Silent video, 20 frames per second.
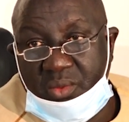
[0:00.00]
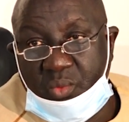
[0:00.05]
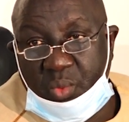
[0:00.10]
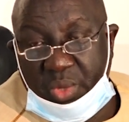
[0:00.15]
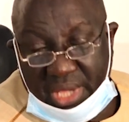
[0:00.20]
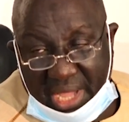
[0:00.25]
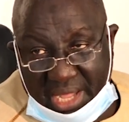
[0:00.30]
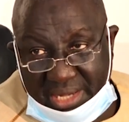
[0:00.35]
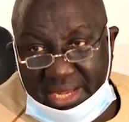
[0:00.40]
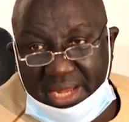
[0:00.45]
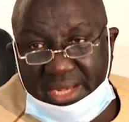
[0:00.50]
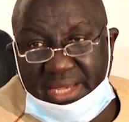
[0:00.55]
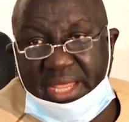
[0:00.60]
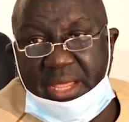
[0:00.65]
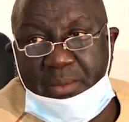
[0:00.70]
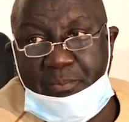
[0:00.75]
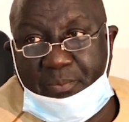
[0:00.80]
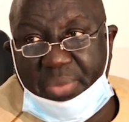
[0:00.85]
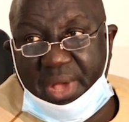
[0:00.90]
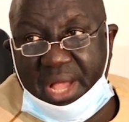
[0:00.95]
We had an
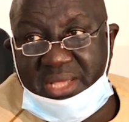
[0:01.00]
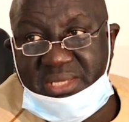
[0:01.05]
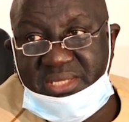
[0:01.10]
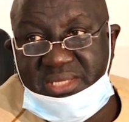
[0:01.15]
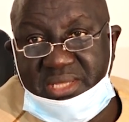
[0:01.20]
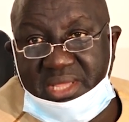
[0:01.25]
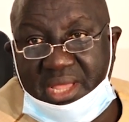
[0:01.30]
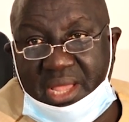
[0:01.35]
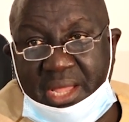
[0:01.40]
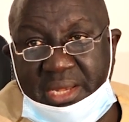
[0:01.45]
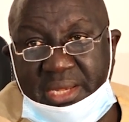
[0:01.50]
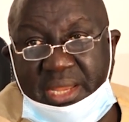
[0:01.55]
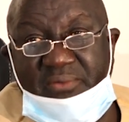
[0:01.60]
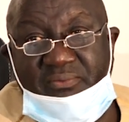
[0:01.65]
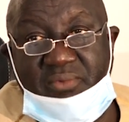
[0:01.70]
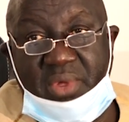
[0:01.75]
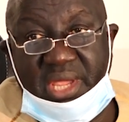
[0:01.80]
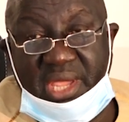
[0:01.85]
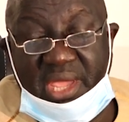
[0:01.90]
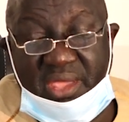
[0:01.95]
impasse and
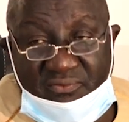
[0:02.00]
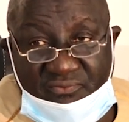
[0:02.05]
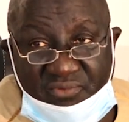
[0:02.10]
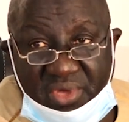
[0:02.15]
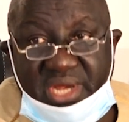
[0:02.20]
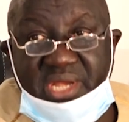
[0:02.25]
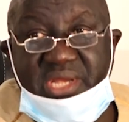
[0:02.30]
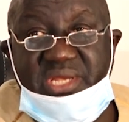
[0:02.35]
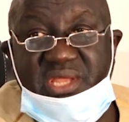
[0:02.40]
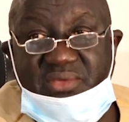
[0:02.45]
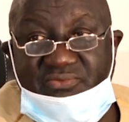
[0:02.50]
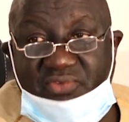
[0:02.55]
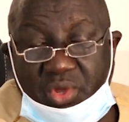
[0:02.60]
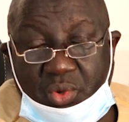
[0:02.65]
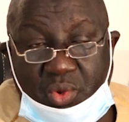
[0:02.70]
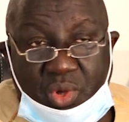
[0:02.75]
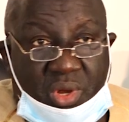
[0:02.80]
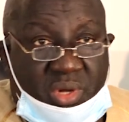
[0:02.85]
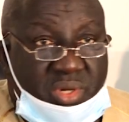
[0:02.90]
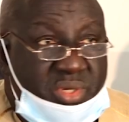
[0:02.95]
a very
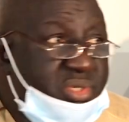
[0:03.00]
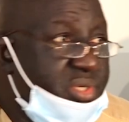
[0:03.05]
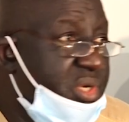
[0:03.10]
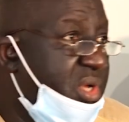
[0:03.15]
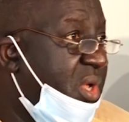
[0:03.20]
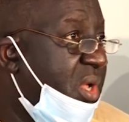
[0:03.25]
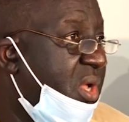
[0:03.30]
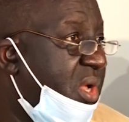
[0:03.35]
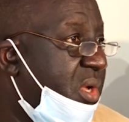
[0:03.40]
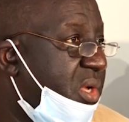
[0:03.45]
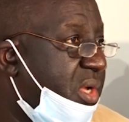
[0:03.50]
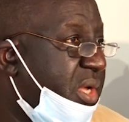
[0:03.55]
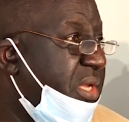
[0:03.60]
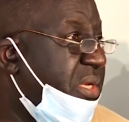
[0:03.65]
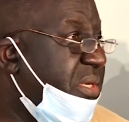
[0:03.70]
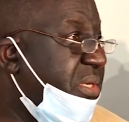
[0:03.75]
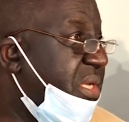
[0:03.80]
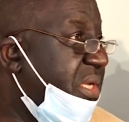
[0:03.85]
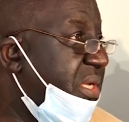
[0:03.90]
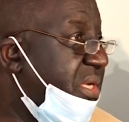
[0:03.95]
difficult,
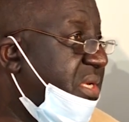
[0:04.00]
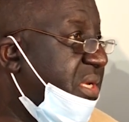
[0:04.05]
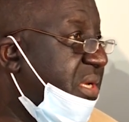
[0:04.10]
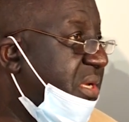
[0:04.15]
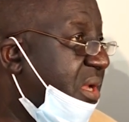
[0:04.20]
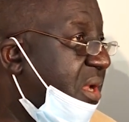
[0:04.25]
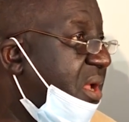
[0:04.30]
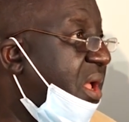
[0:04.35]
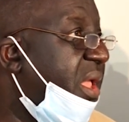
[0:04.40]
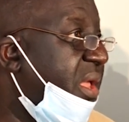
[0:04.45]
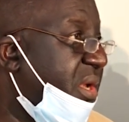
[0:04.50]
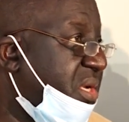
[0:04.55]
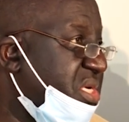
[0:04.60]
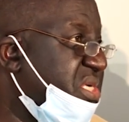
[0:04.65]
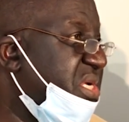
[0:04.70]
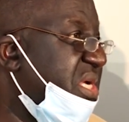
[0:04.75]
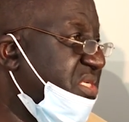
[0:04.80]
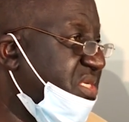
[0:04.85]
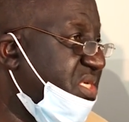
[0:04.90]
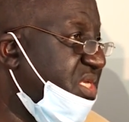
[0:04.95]
indeed, a
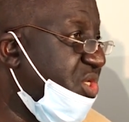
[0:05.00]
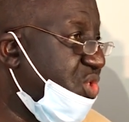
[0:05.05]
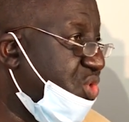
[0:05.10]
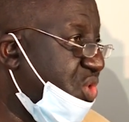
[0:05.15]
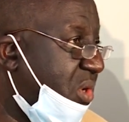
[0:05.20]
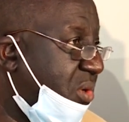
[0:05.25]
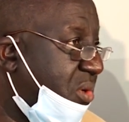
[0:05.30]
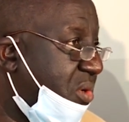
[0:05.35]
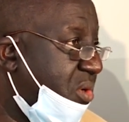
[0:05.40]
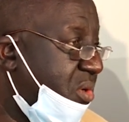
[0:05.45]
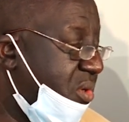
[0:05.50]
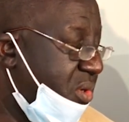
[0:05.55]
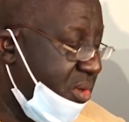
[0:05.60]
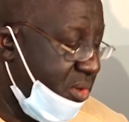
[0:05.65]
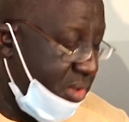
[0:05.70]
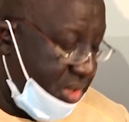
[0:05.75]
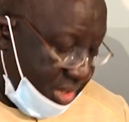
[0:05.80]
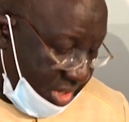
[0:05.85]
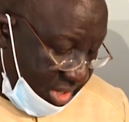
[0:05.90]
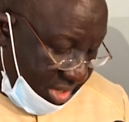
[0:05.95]
transition.
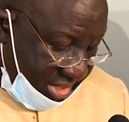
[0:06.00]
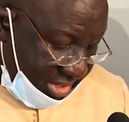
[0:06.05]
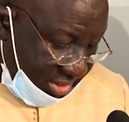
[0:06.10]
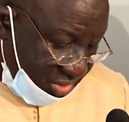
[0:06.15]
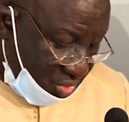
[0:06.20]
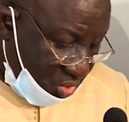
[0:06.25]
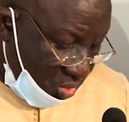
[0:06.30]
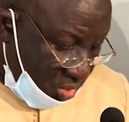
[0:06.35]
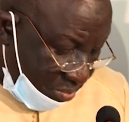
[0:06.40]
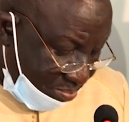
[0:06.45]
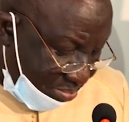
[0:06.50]
So